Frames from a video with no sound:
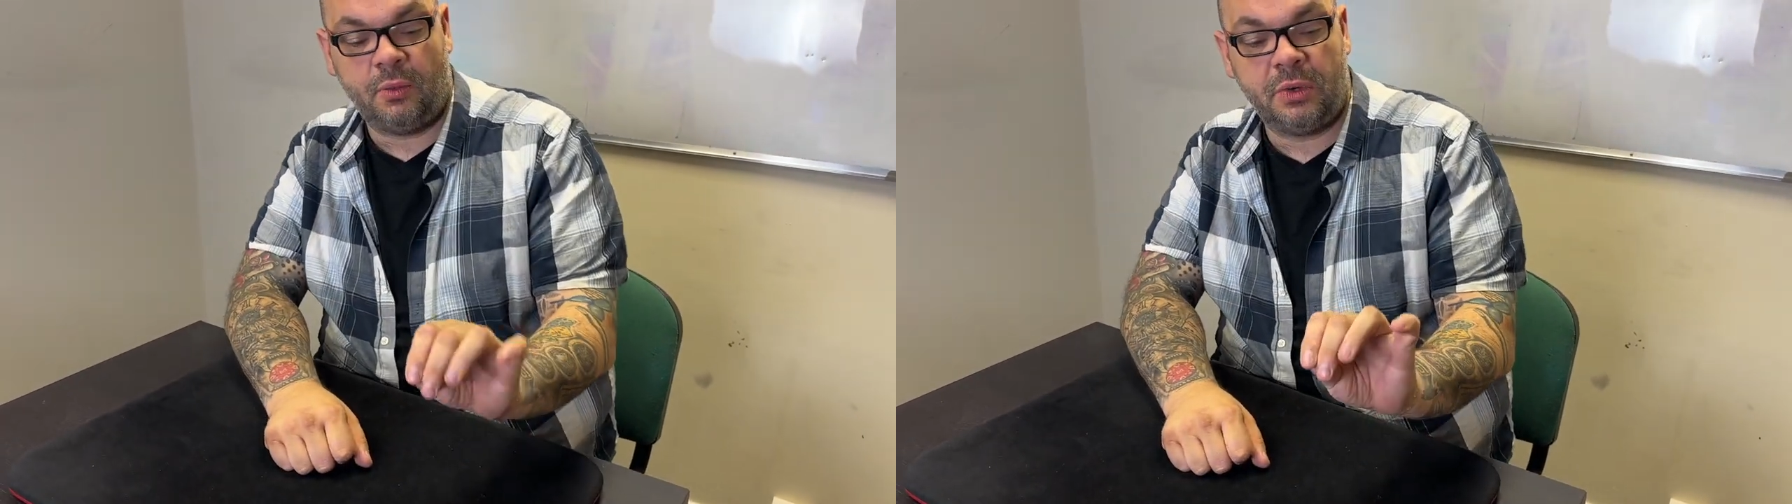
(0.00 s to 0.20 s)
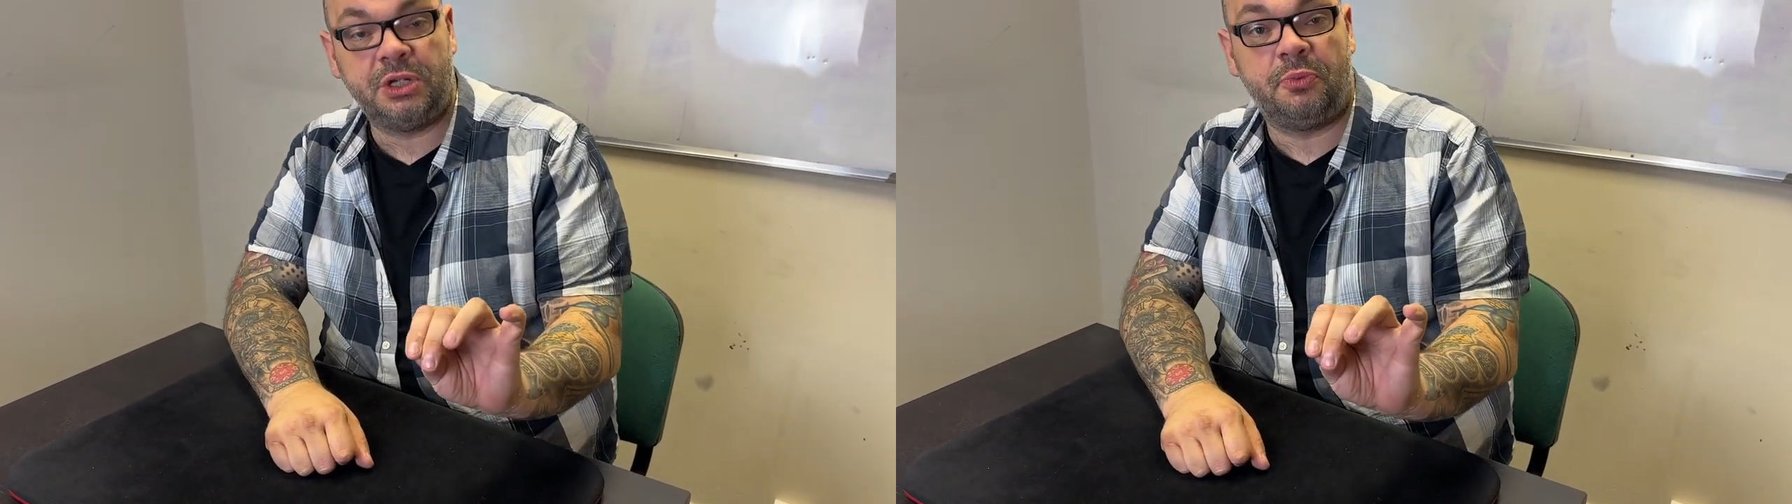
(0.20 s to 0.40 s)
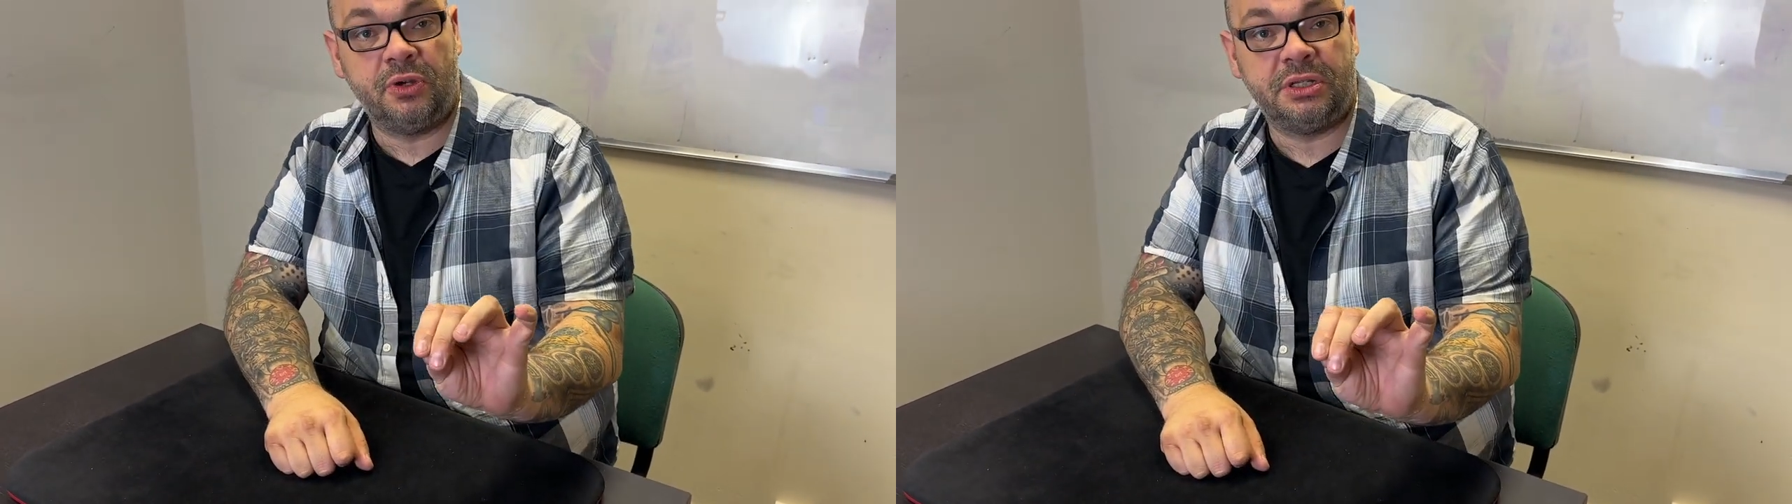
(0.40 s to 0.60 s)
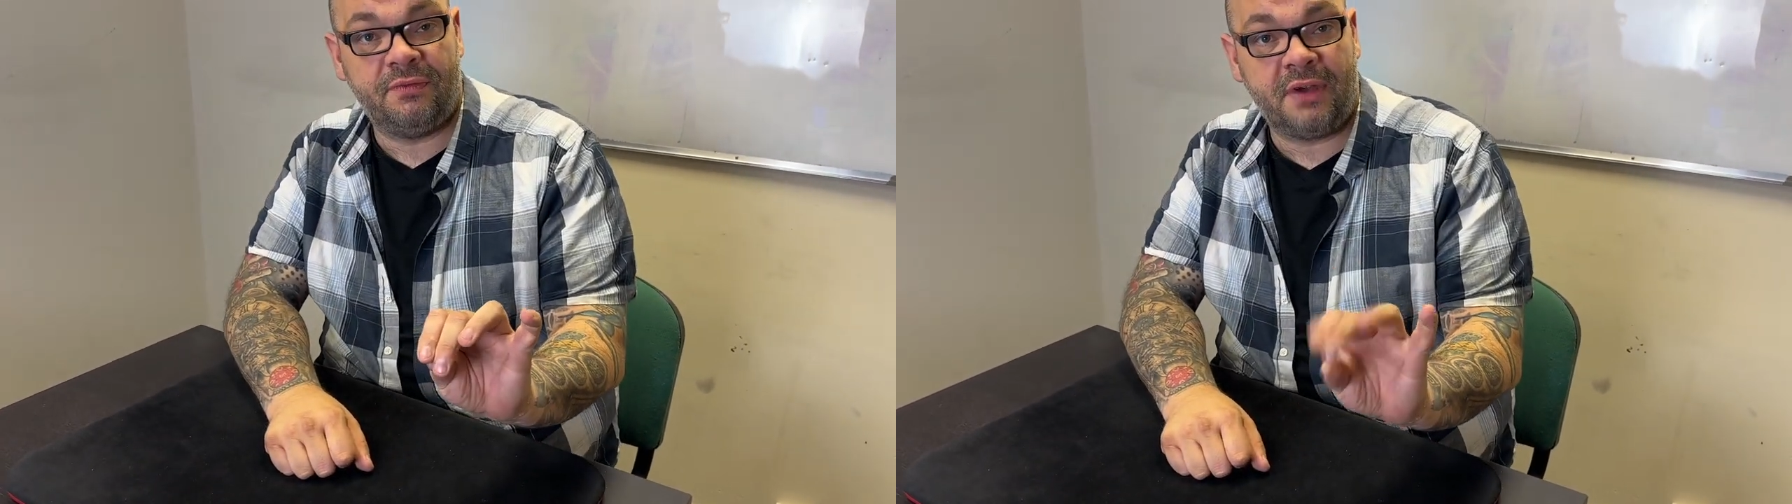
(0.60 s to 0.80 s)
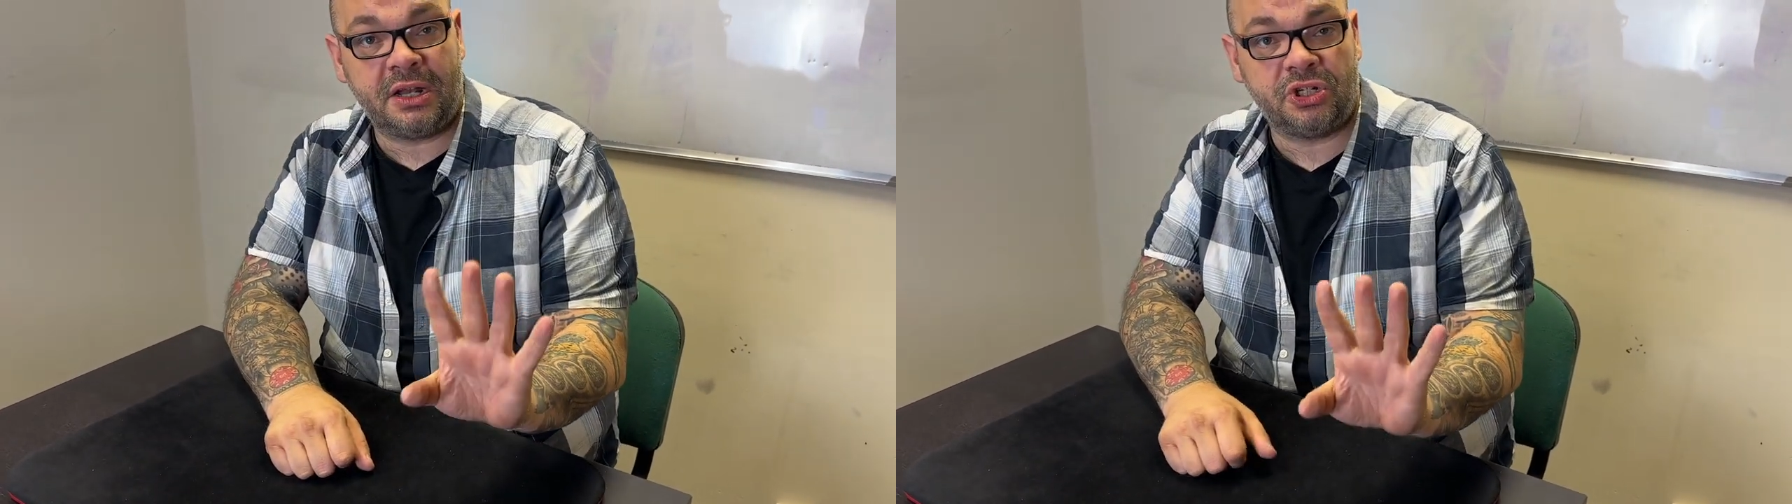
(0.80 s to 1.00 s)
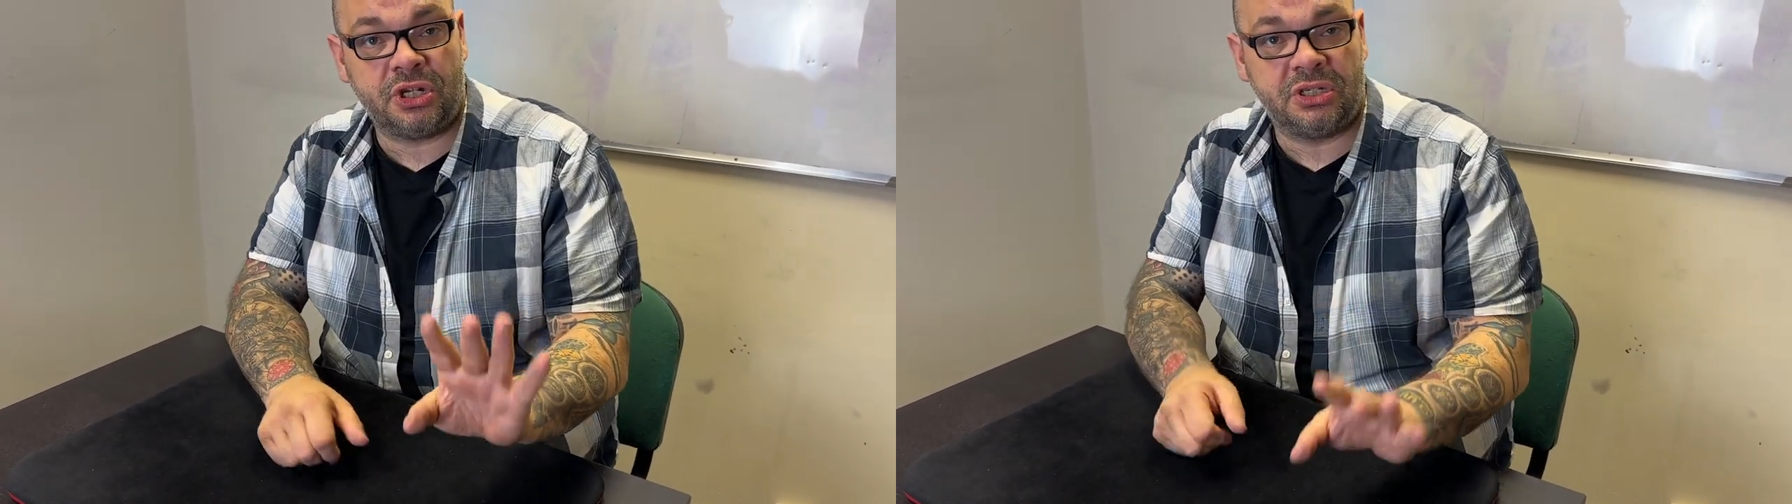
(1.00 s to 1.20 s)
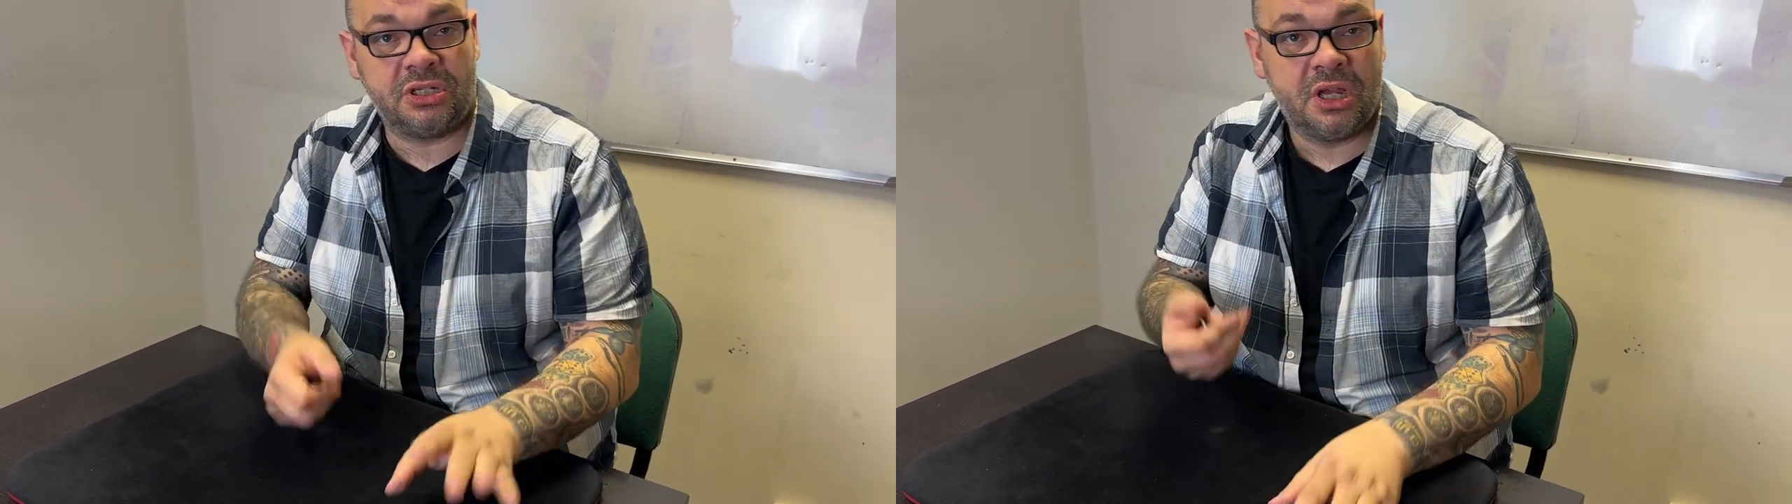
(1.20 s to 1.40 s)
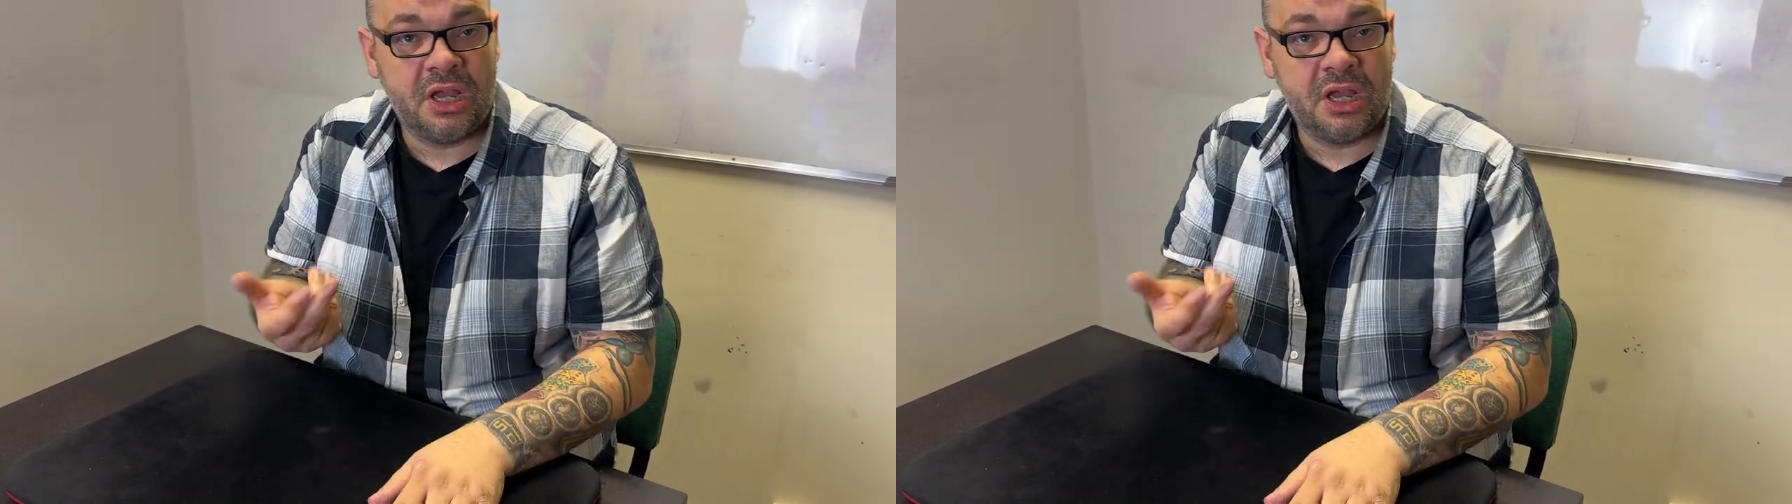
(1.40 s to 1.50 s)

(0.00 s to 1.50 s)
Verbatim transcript: at which point it vanishes.